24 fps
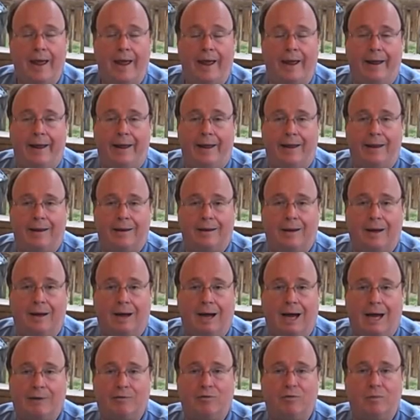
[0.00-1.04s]
and
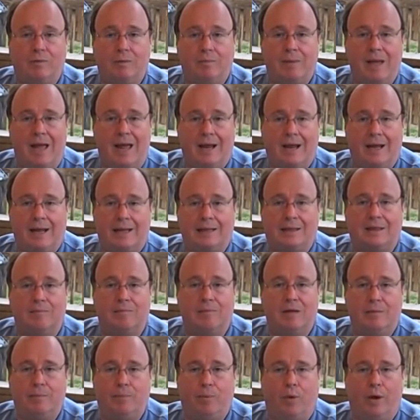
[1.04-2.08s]
uh, I will be back at the
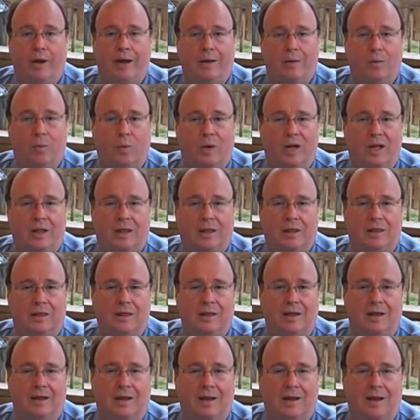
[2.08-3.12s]
midpoint with
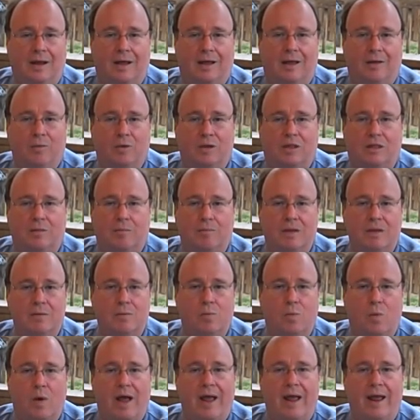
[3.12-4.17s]
the the, uh, with the
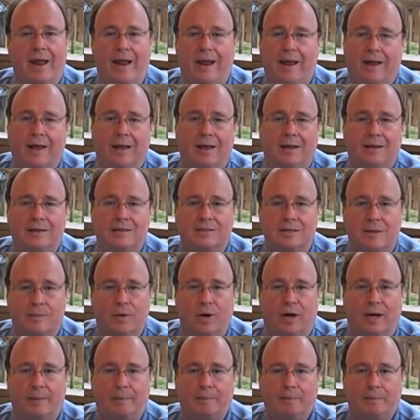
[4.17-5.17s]
Midway uh, summary.